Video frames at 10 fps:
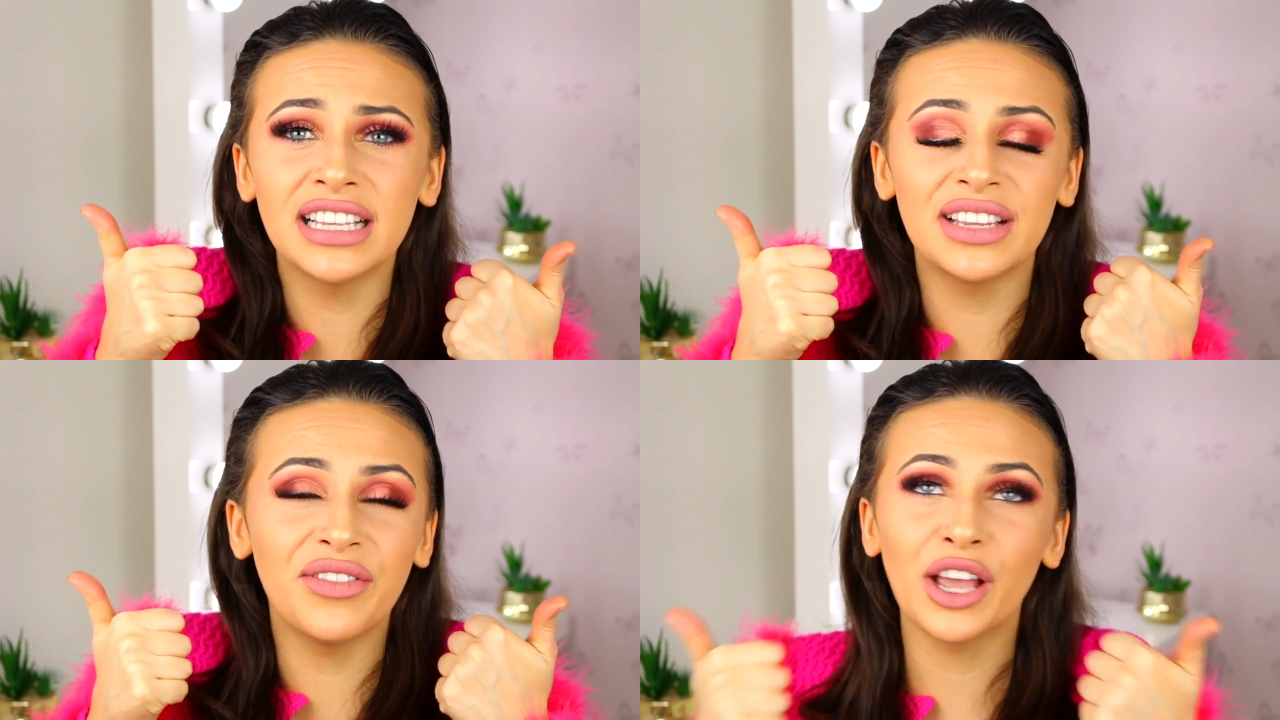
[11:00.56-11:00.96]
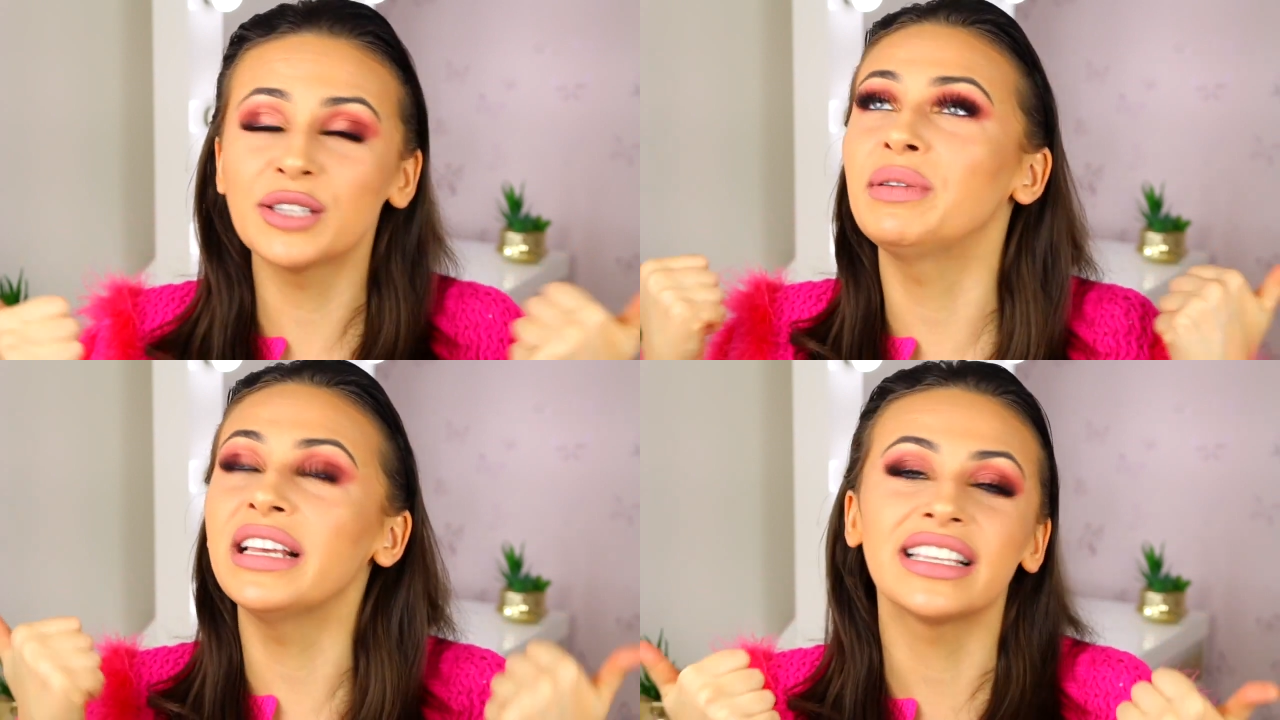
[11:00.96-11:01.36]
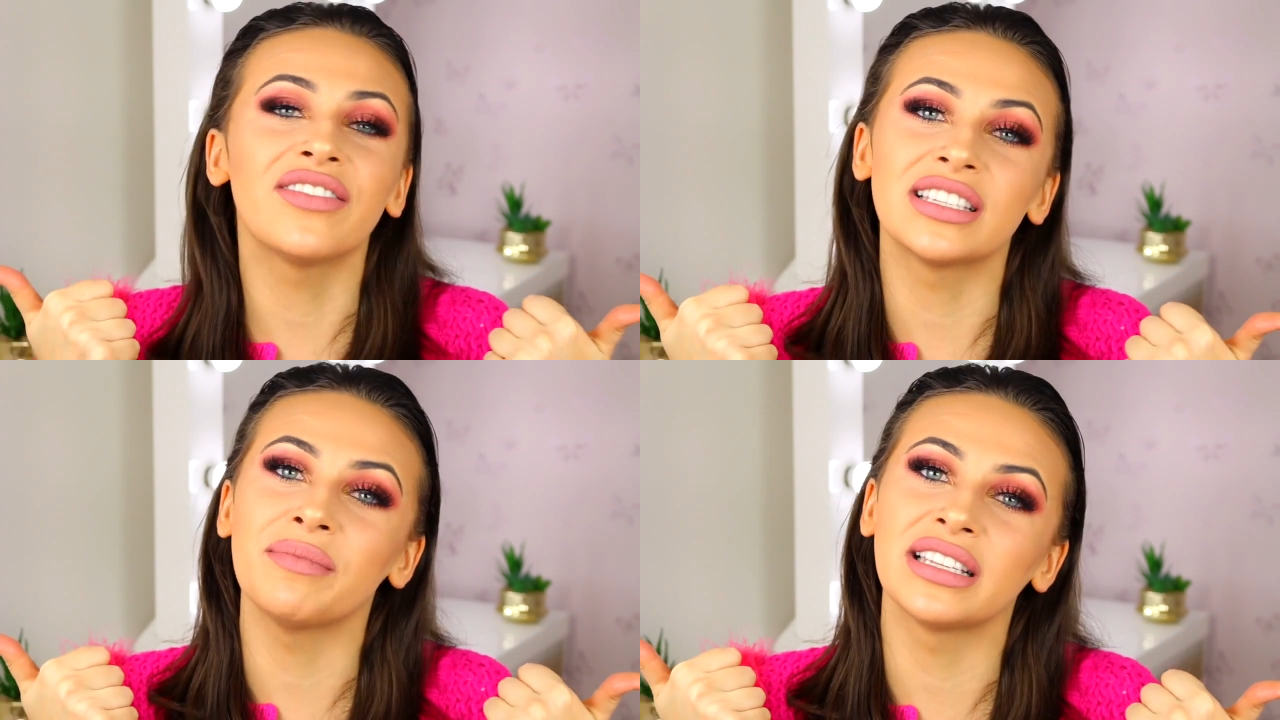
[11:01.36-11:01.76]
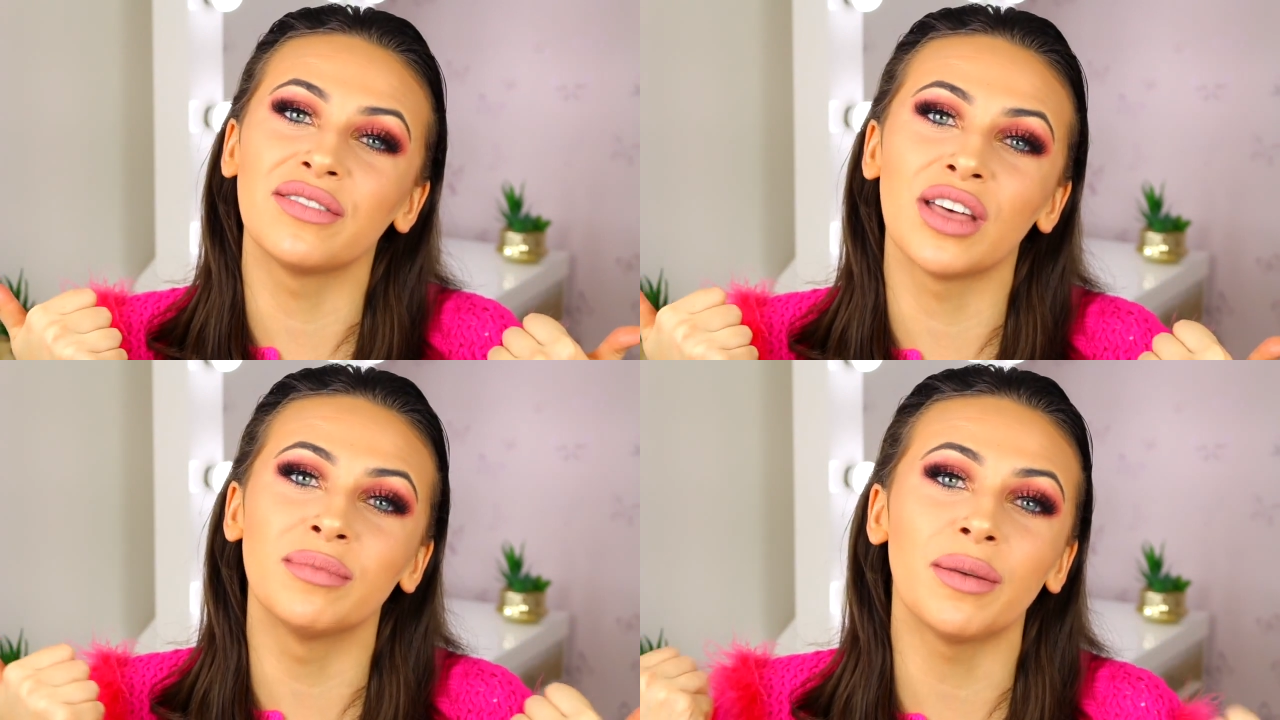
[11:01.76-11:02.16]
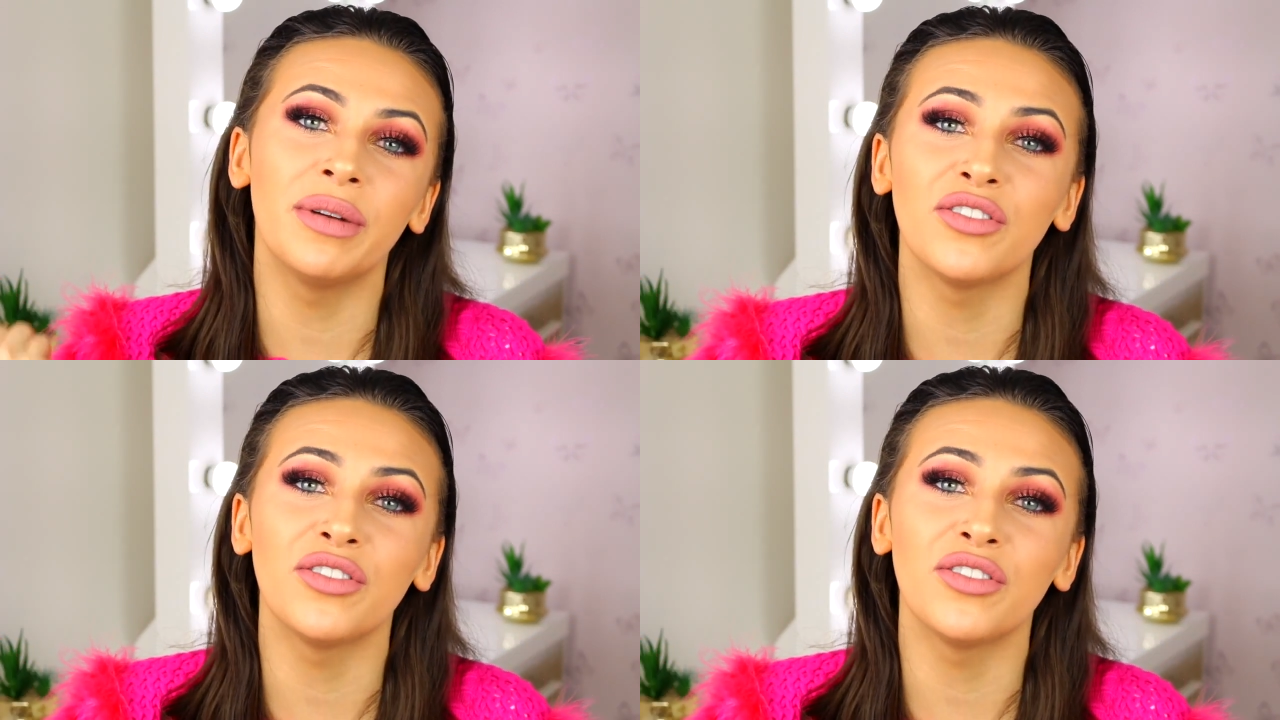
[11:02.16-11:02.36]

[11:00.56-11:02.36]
testing videos. Please give this a massive thumbs up.